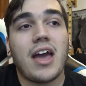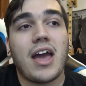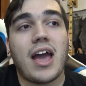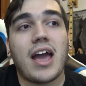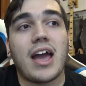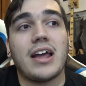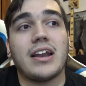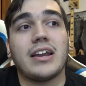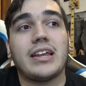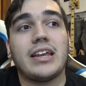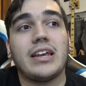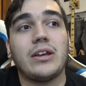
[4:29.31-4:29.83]

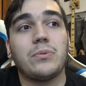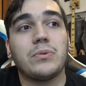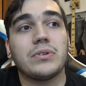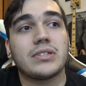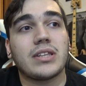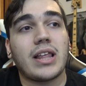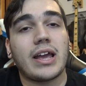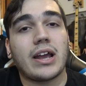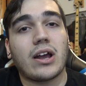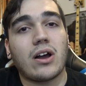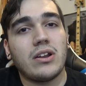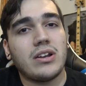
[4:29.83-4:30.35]
and he was
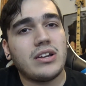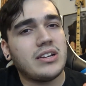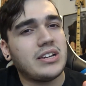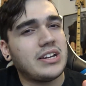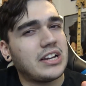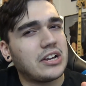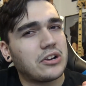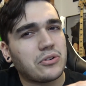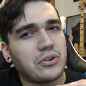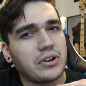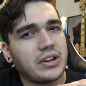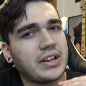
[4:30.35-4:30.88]
like
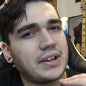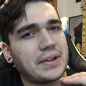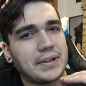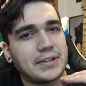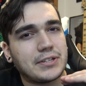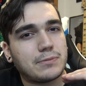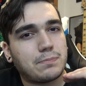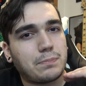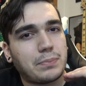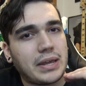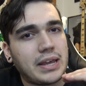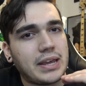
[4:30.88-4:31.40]
nearing
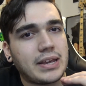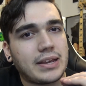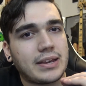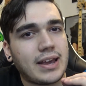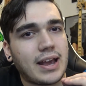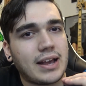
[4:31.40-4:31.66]
his peak